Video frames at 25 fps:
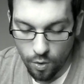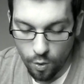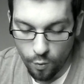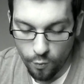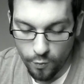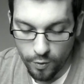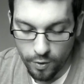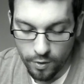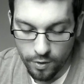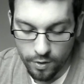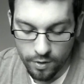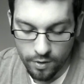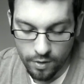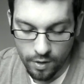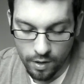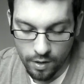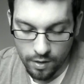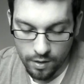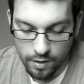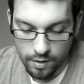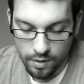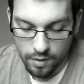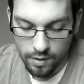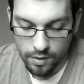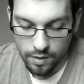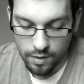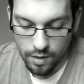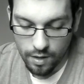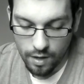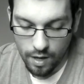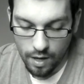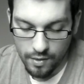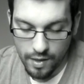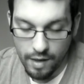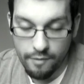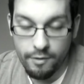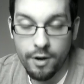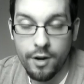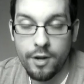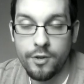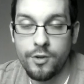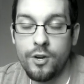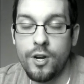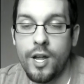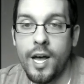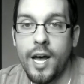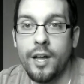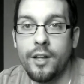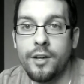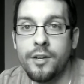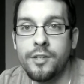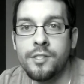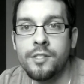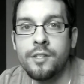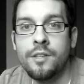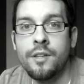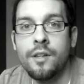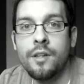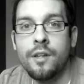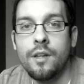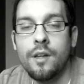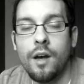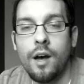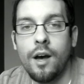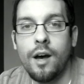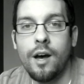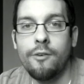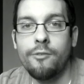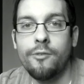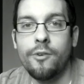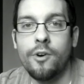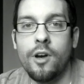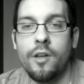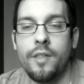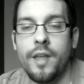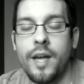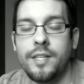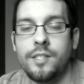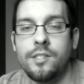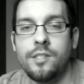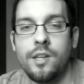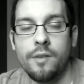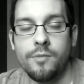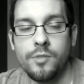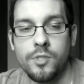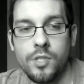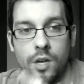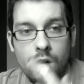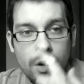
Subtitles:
over $1,100 for all that stuff.